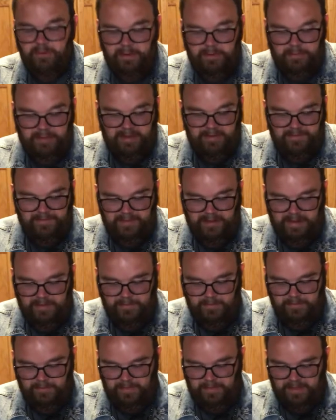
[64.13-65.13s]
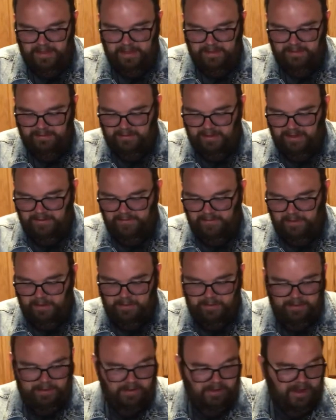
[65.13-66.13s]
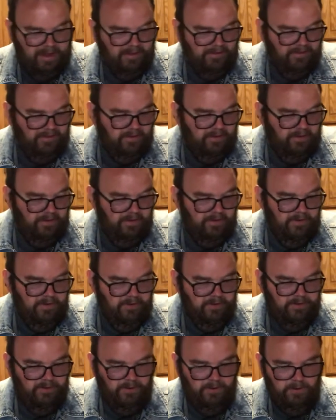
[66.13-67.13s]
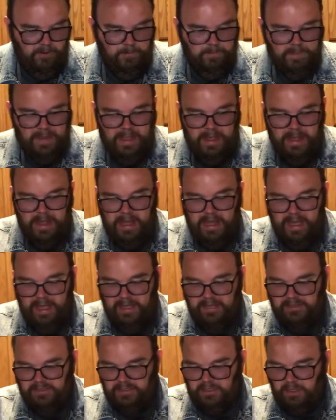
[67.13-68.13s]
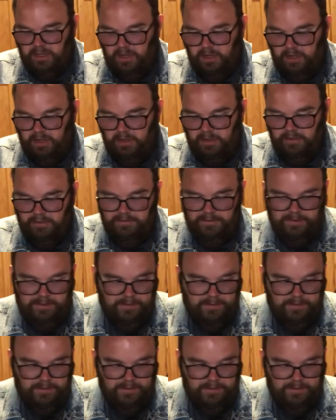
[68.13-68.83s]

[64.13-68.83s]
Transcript: of my favorite things I've found in the last year or two. It's called,